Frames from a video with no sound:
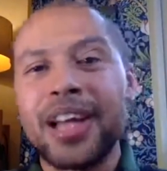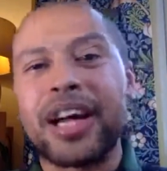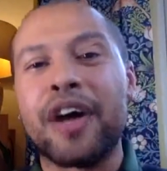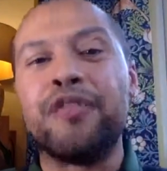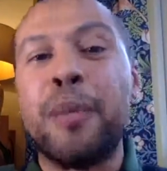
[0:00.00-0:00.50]

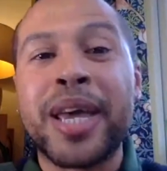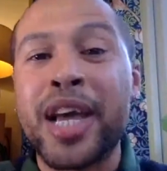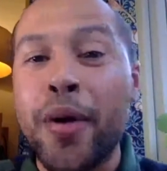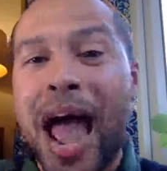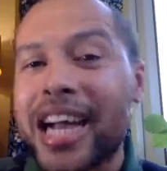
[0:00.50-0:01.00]
a
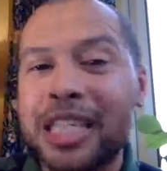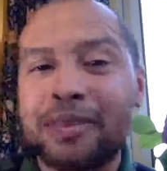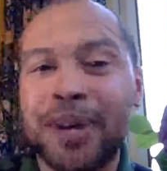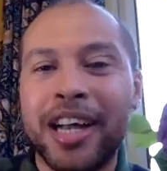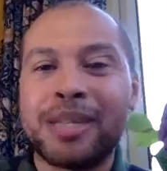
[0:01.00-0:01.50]
flamingo
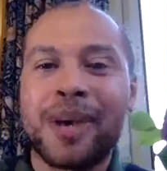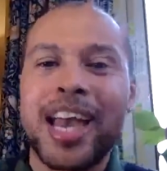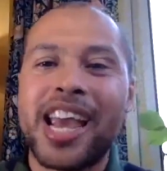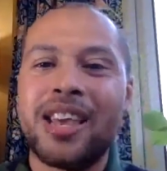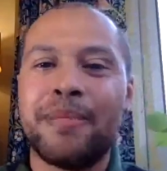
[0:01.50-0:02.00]
expert by
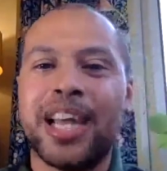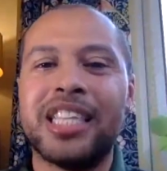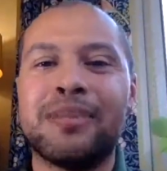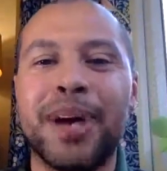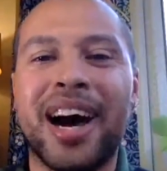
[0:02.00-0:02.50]
any
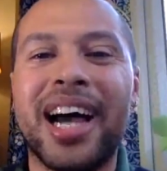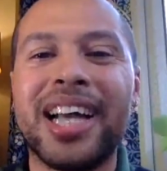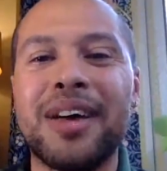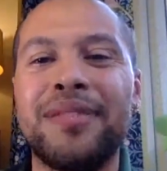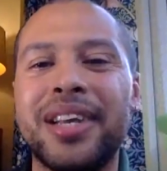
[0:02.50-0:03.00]
means, but I
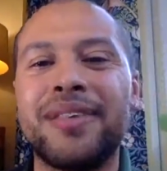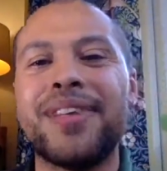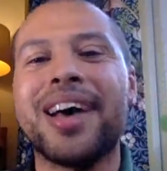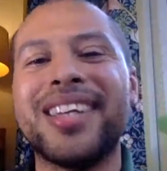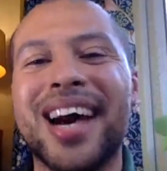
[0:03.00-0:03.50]
definitely
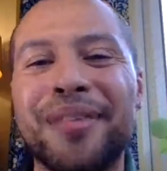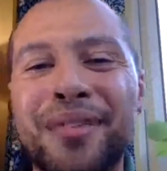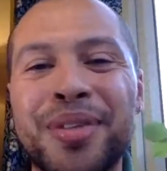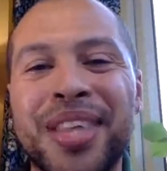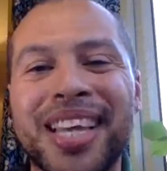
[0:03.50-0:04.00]
found out a
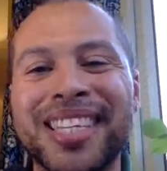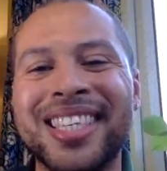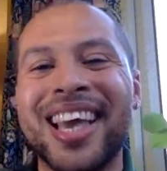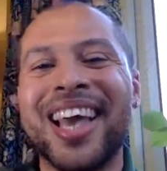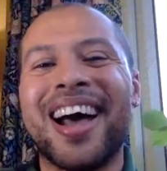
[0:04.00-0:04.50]
few things
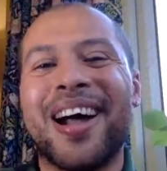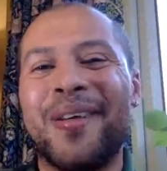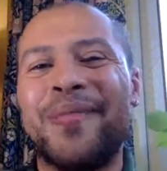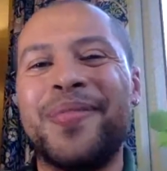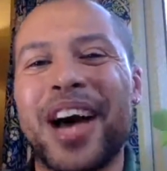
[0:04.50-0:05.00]

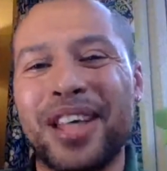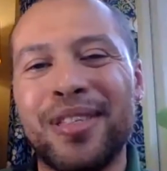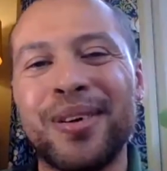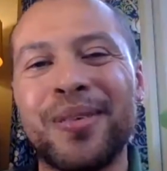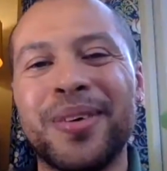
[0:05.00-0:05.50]
that I
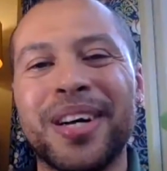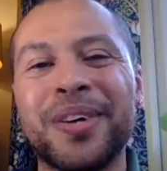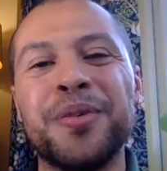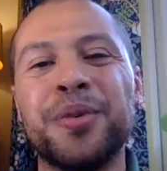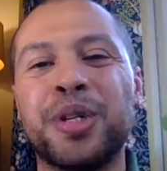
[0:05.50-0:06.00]
thought were
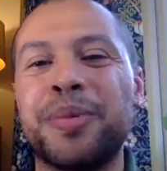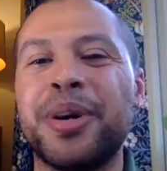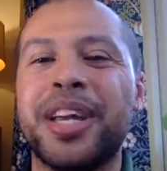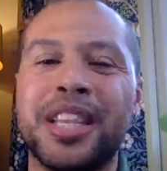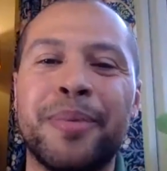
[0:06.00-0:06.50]
cool to put
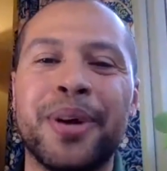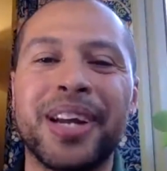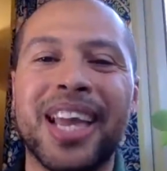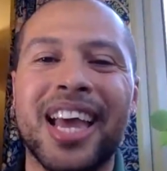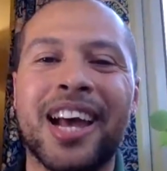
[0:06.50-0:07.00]
in the
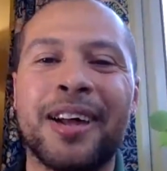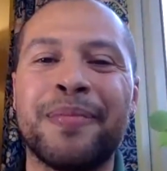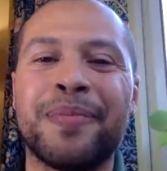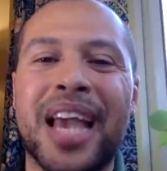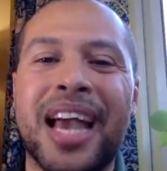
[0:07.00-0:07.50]
book,
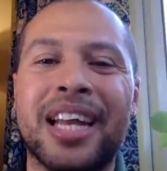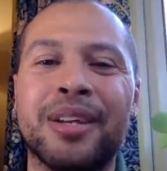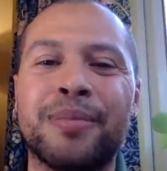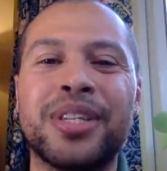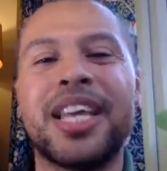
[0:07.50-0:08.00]

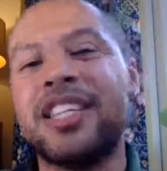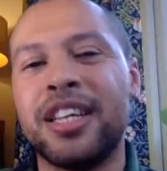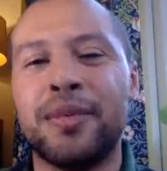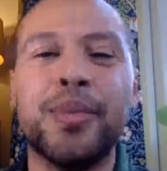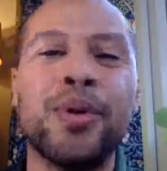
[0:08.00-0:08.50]
and
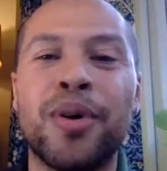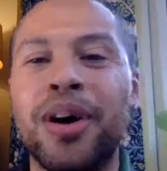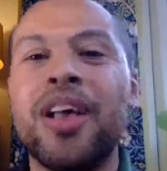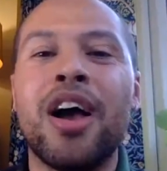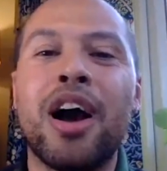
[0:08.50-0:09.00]
presented more
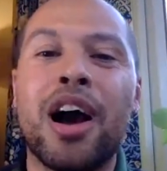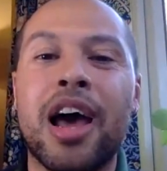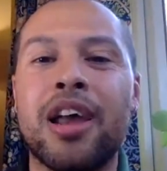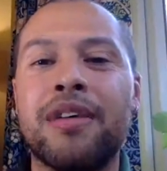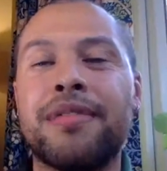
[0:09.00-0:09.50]

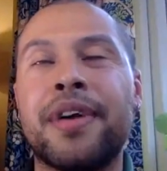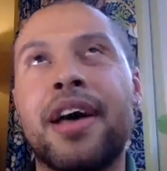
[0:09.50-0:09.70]
kind of